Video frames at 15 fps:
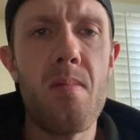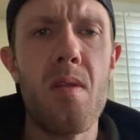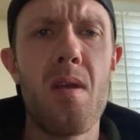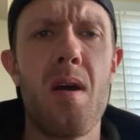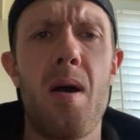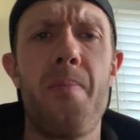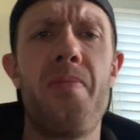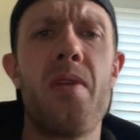
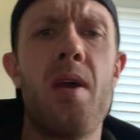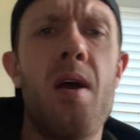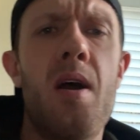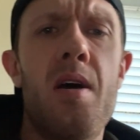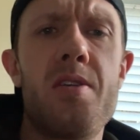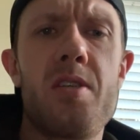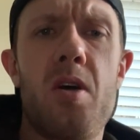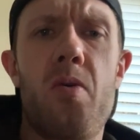Um,
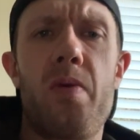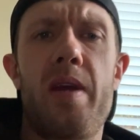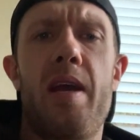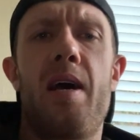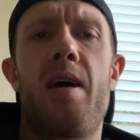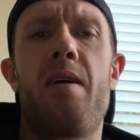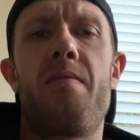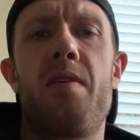so we
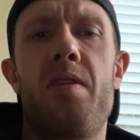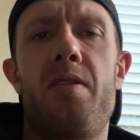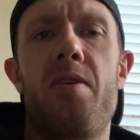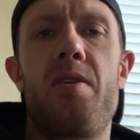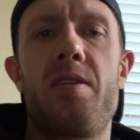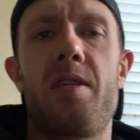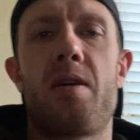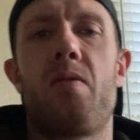have a
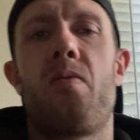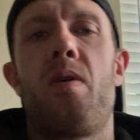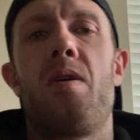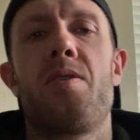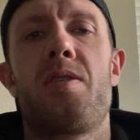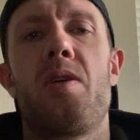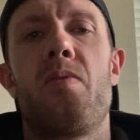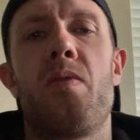30 second wall
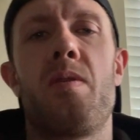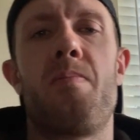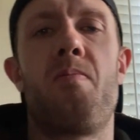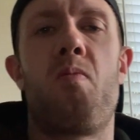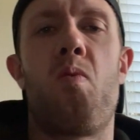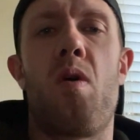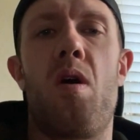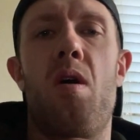sit with
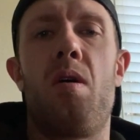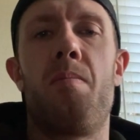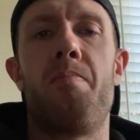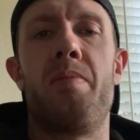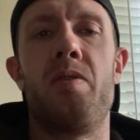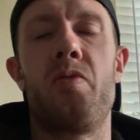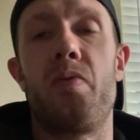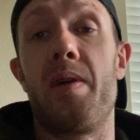wall
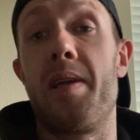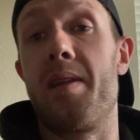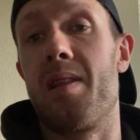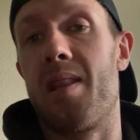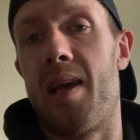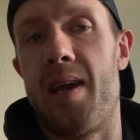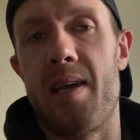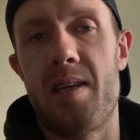between
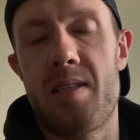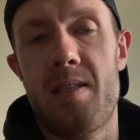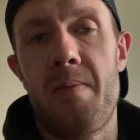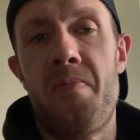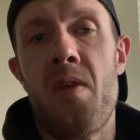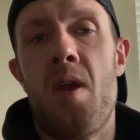legs.